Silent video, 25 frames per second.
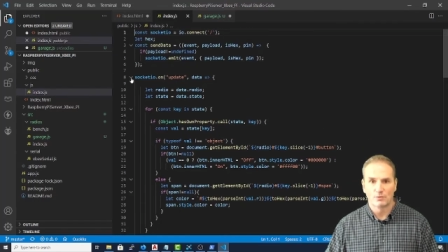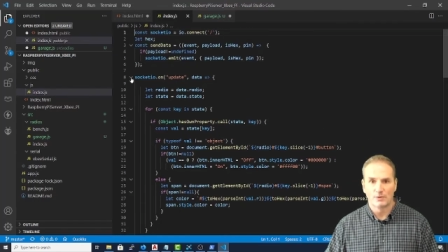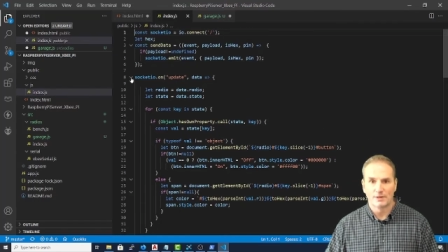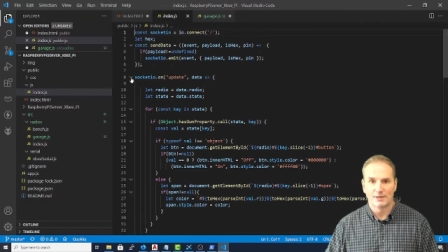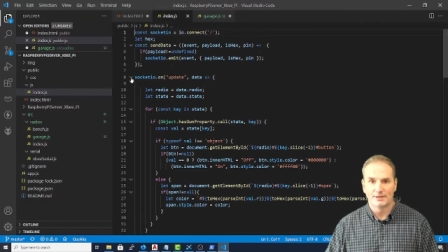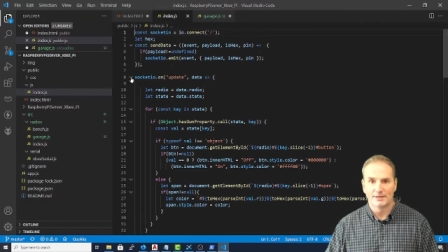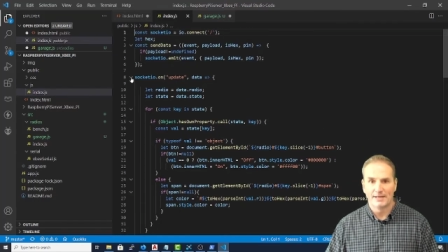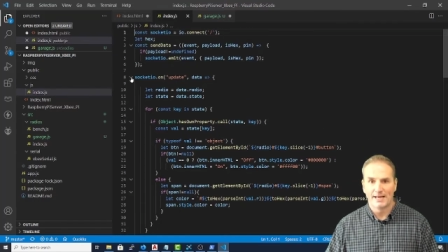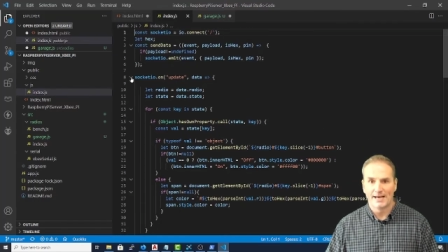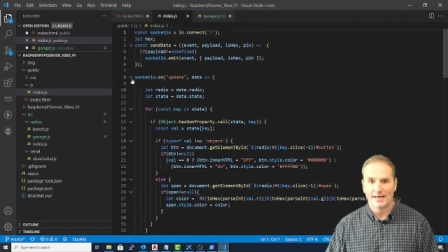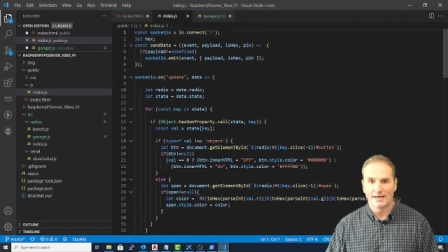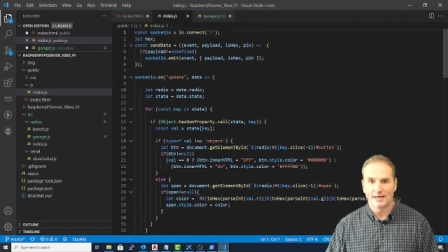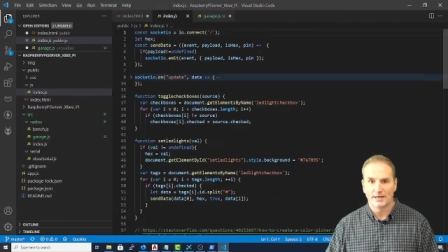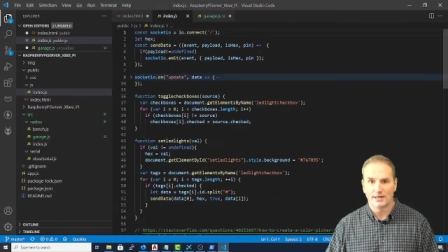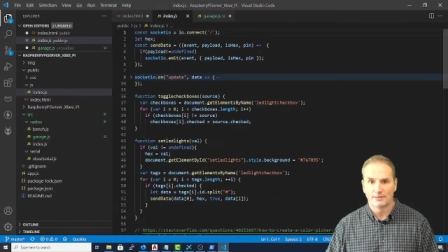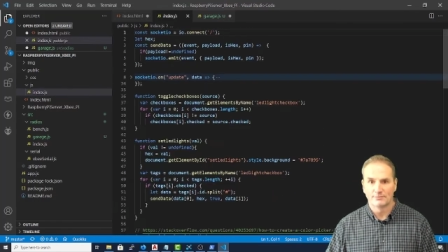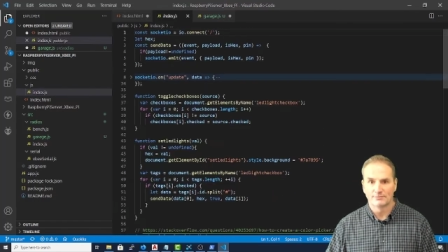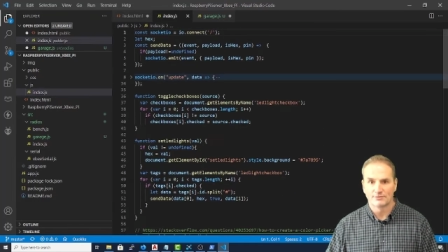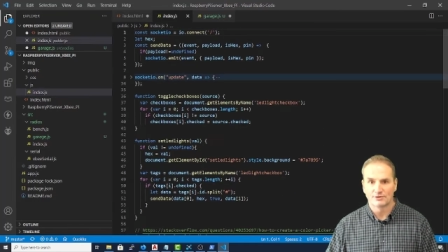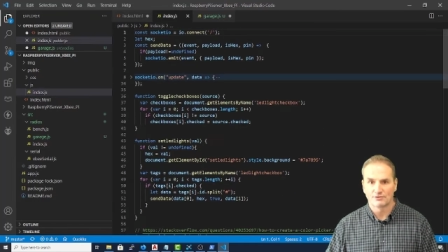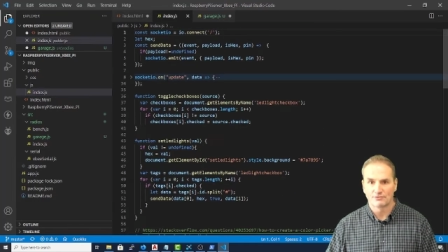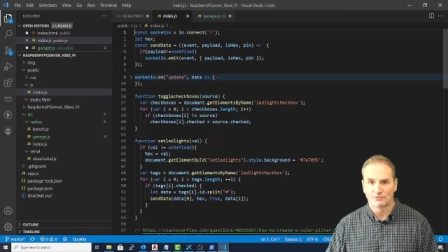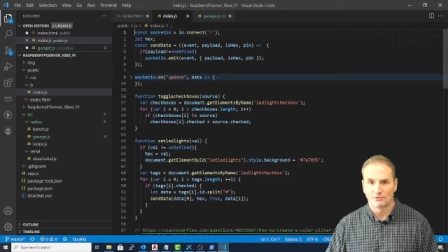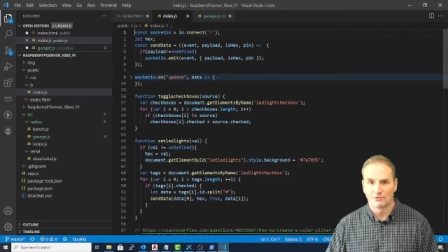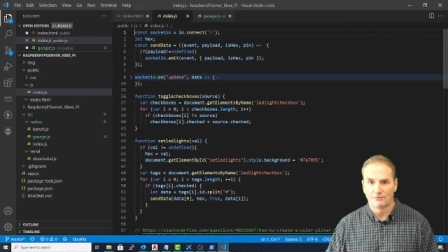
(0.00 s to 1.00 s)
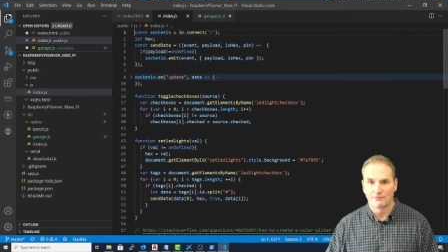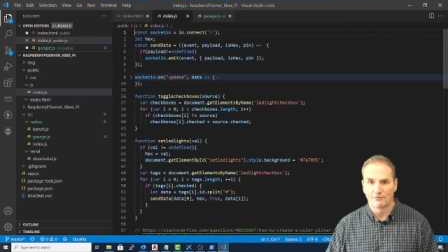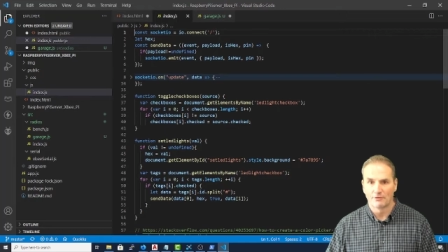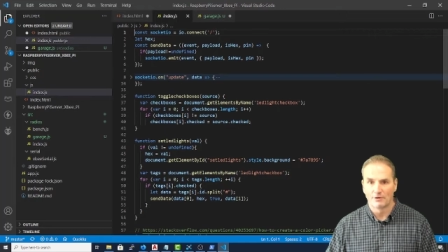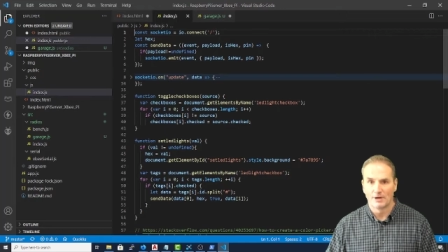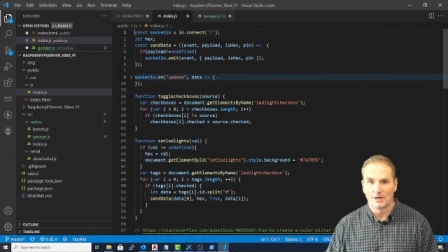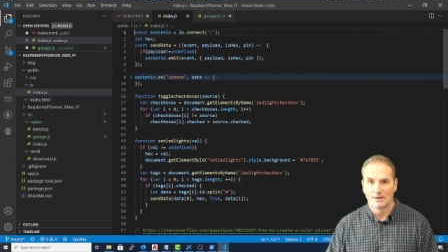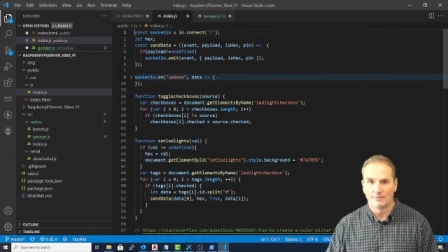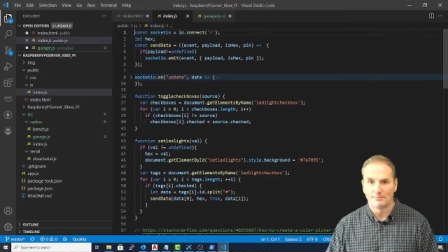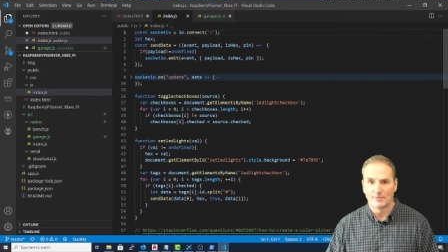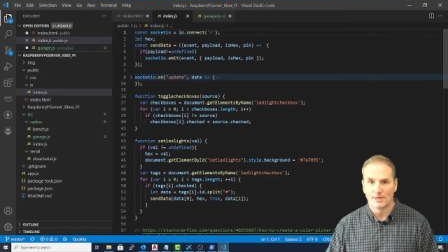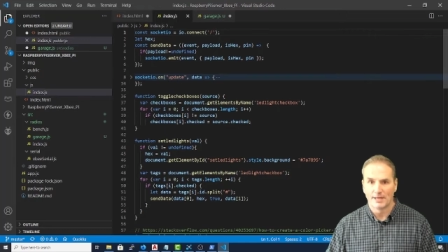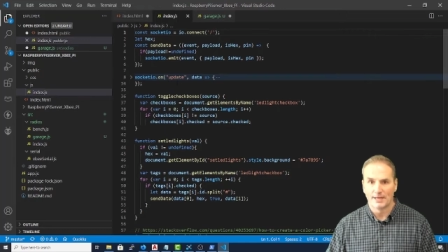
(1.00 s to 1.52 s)
when data comes through for an
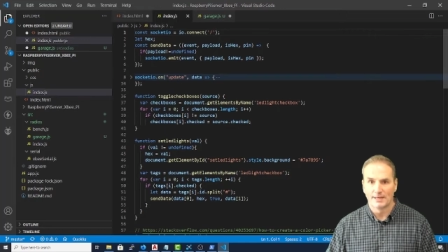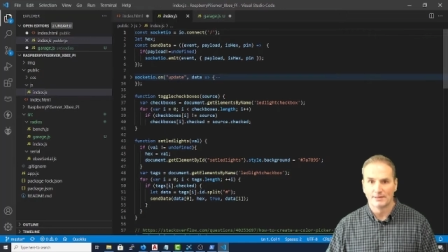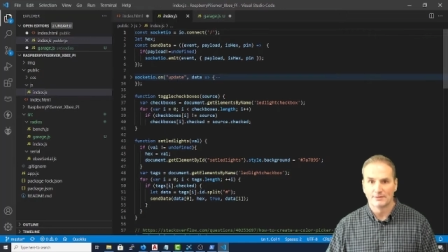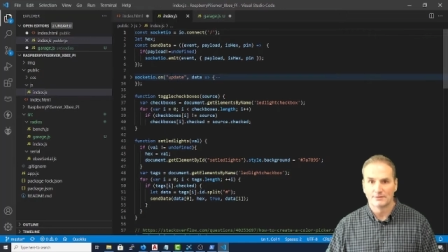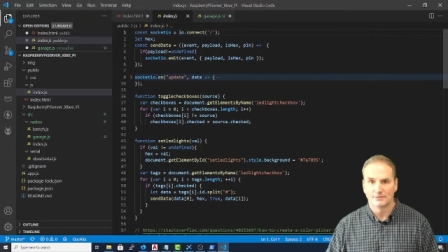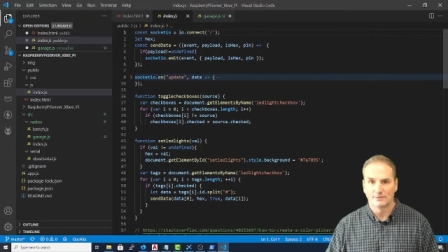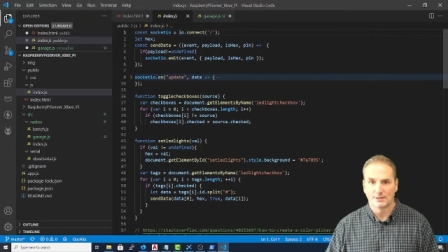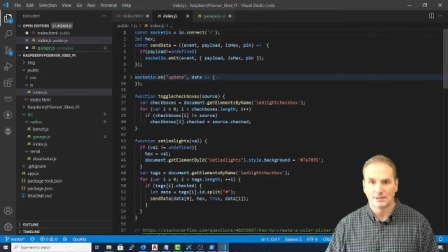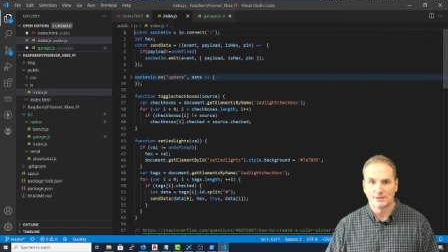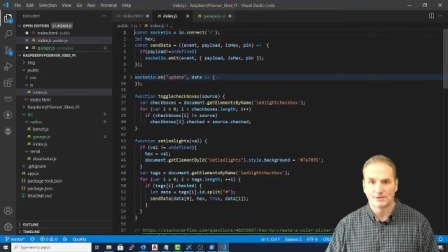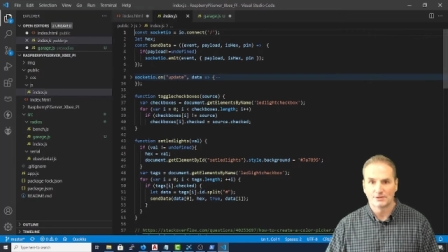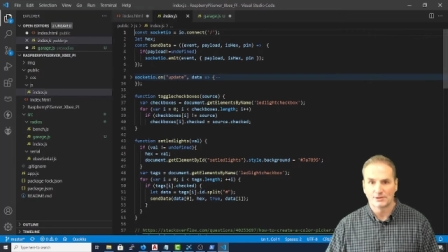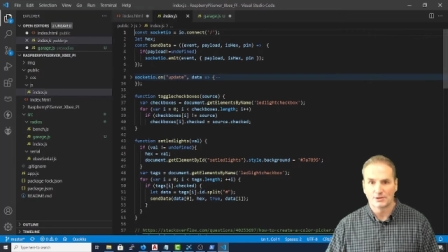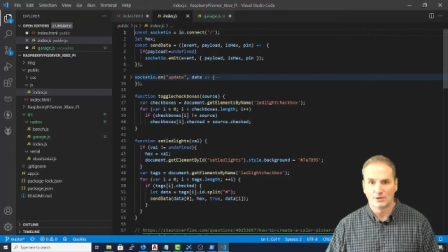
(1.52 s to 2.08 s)
update, right?